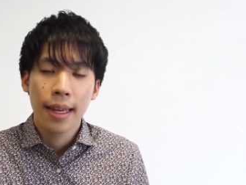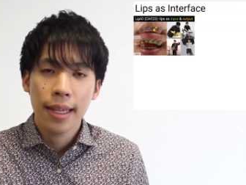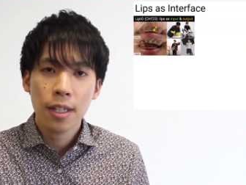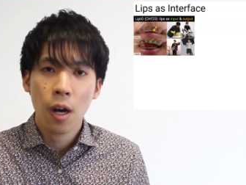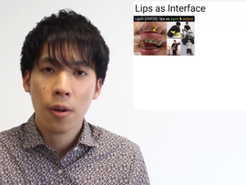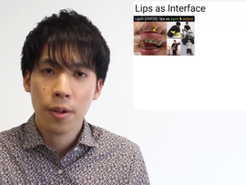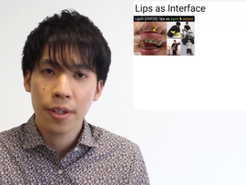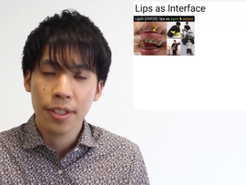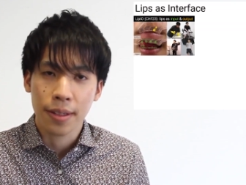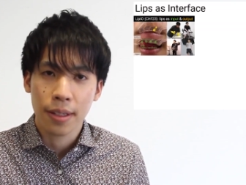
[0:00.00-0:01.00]
In
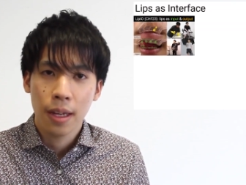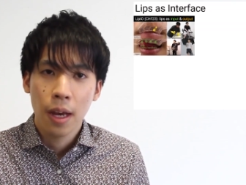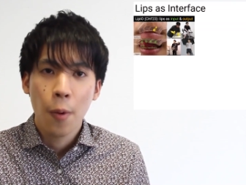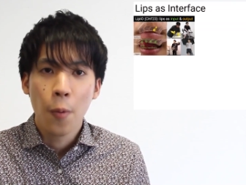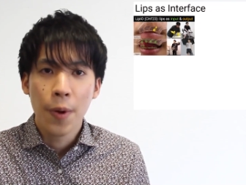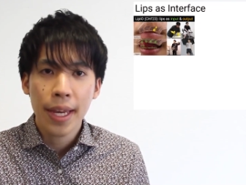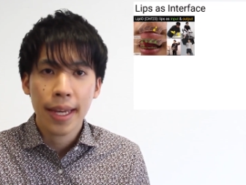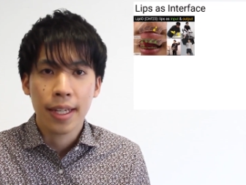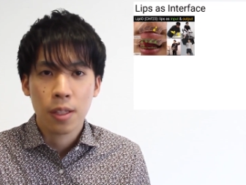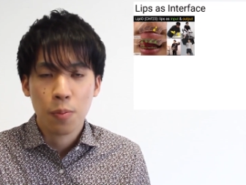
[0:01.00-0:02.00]
conclusion, we
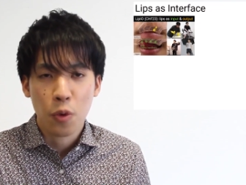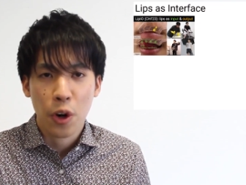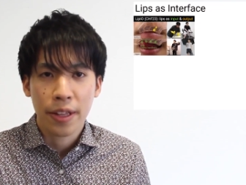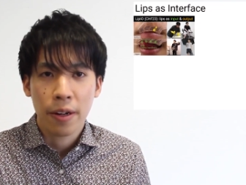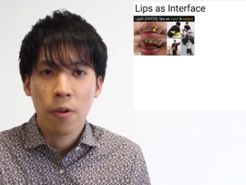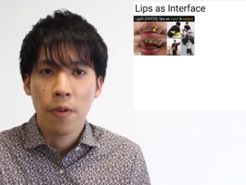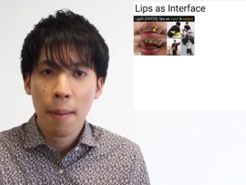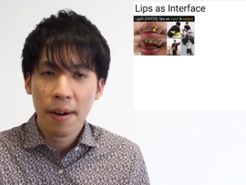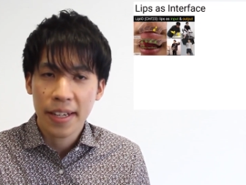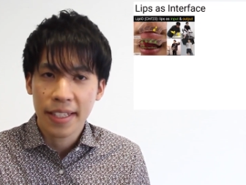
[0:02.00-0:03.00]
explored
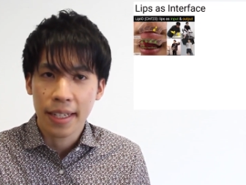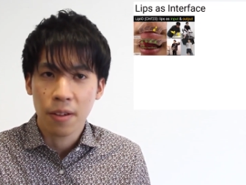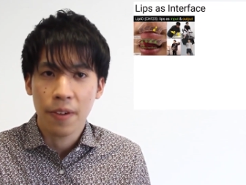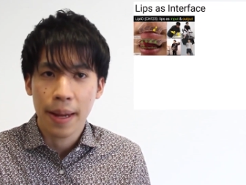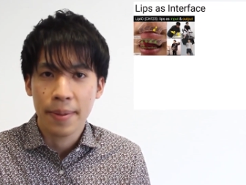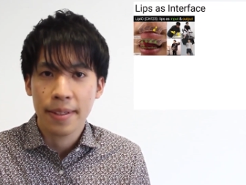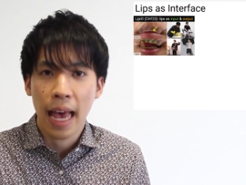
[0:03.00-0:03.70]
leveraging lips